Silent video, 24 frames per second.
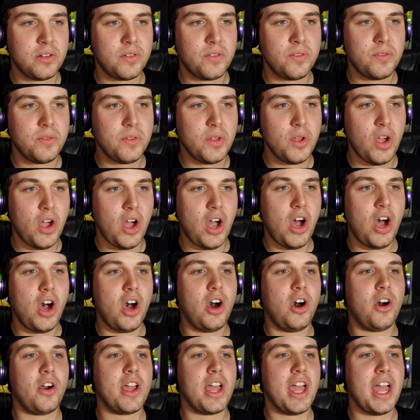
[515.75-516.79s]

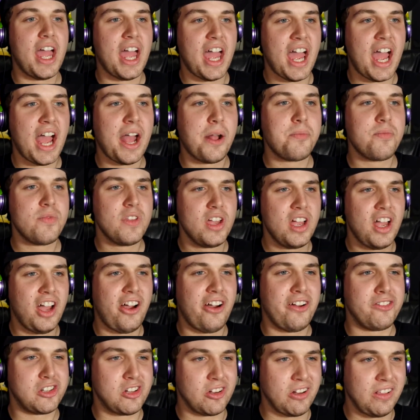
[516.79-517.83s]
Oh, yeah.
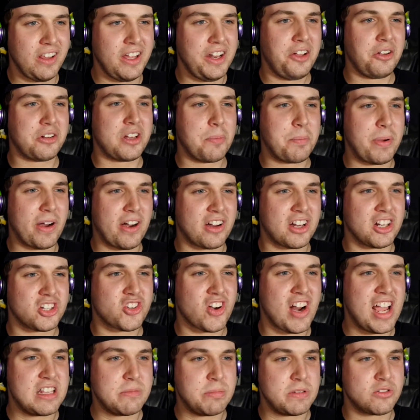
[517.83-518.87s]
Oh, do a little compare
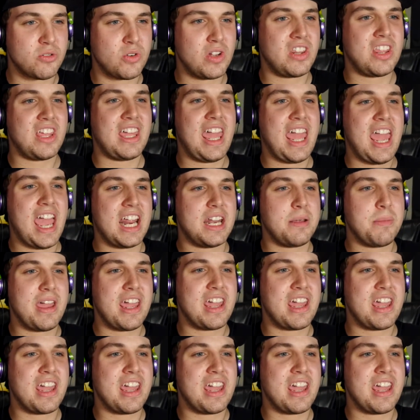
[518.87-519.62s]
contrast between the anime